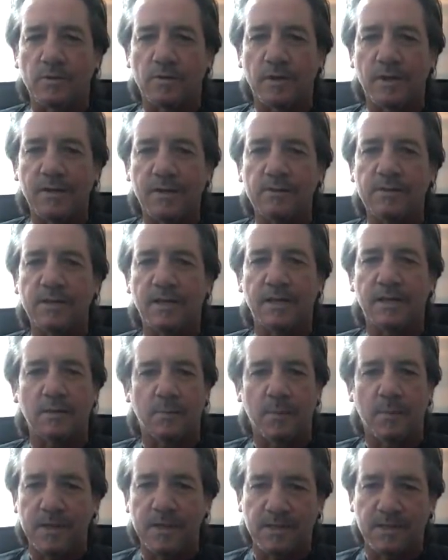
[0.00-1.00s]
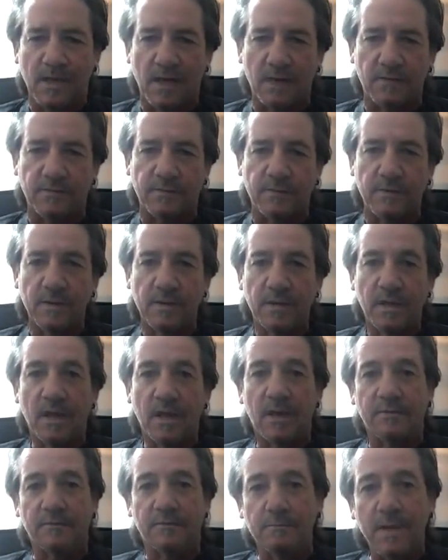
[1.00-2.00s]
I used to get the pleasure out of
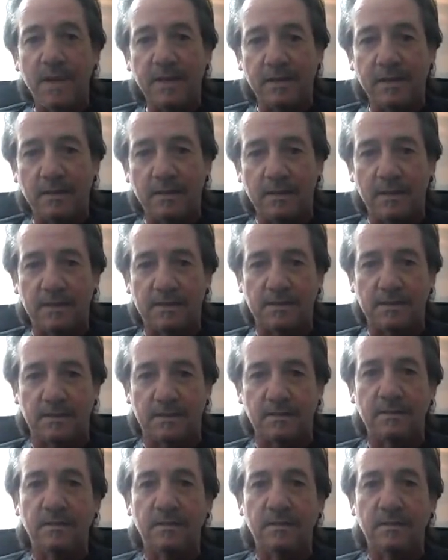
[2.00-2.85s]
making things and